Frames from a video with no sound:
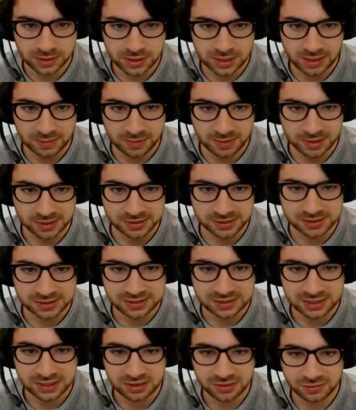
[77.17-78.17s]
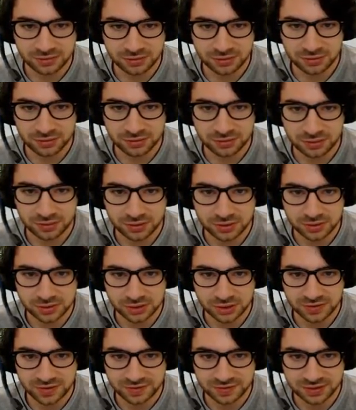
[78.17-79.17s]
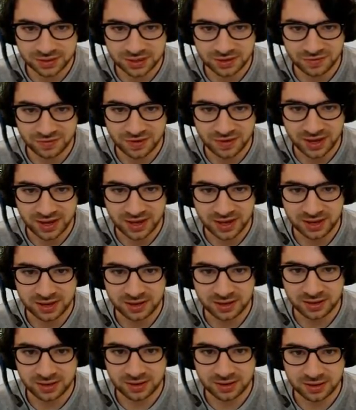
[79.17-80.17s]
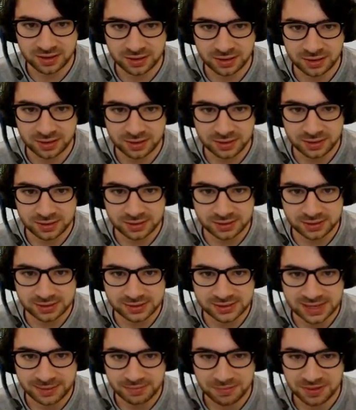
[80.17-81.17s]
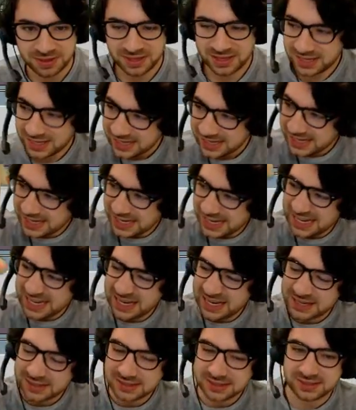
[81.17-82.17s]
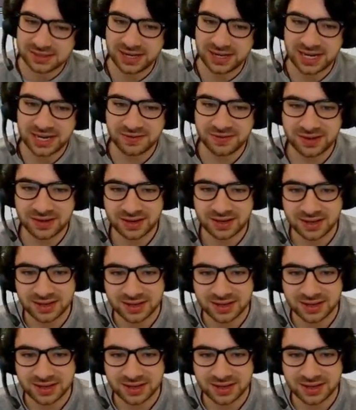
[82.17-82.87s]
And because it's see-through, you sort of have to convey depth inside of it.